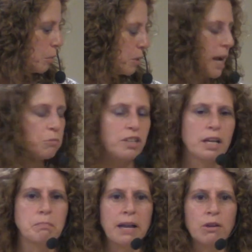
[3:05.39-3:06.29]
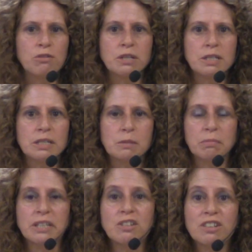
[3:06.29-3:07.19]
perhaps she had boundary
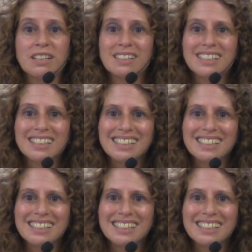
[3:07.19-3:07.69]
dysplasia.